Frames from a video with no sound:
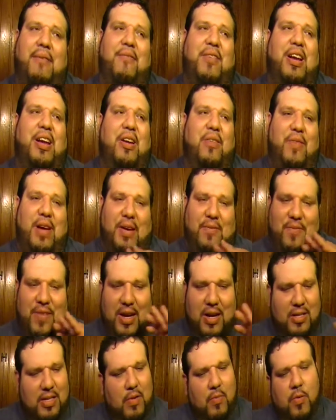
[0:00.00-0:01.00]
figured if I
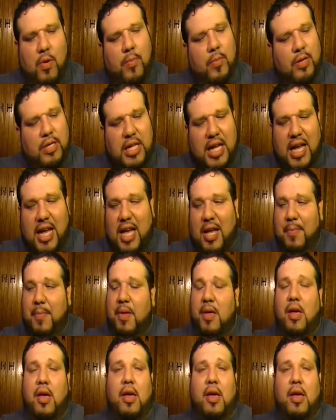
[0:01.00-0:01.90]
failed it one more time,